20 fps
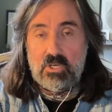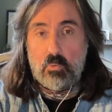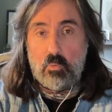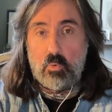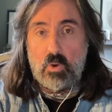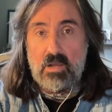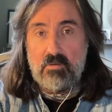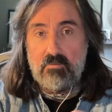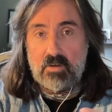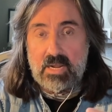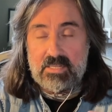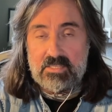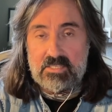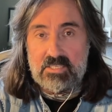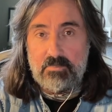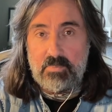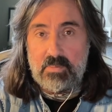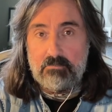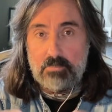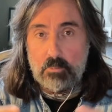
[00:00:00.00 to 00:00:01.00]
Whatever had
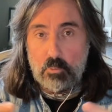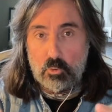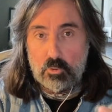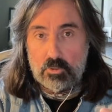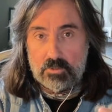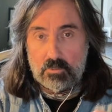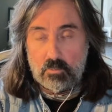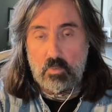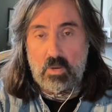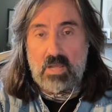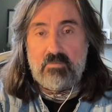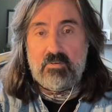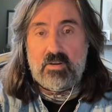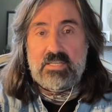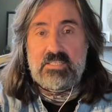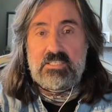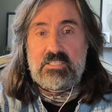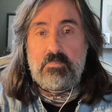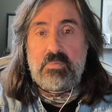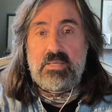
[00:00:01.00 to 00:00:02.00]
to be borne, whatever
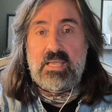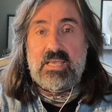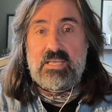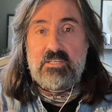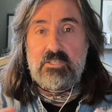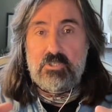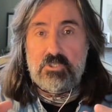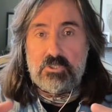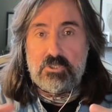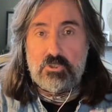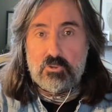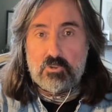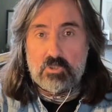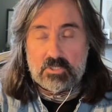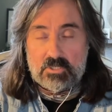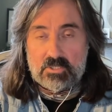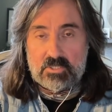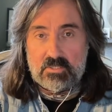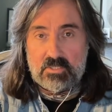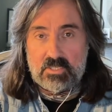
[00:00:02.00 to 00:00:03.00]
had to be
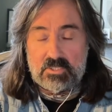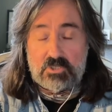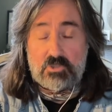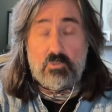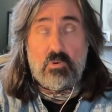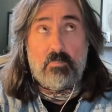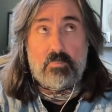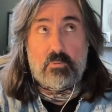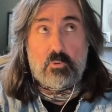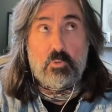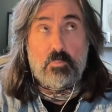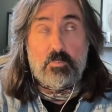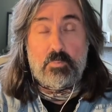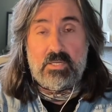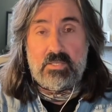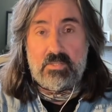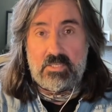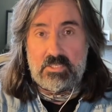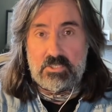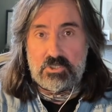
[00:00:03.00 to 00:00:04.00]
endured, it's so
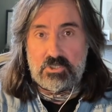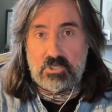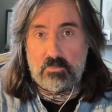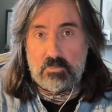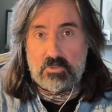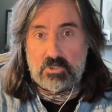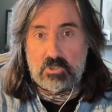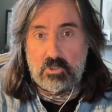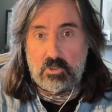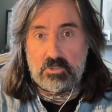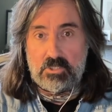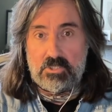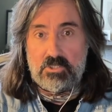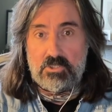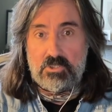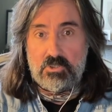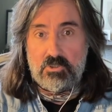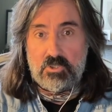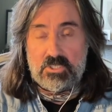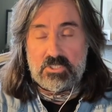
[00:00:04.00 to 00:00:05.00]
appropriate that his ship was called
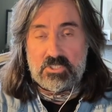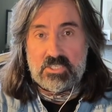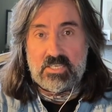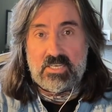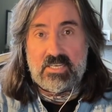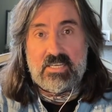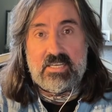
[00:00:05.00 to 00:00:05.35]
Endurance.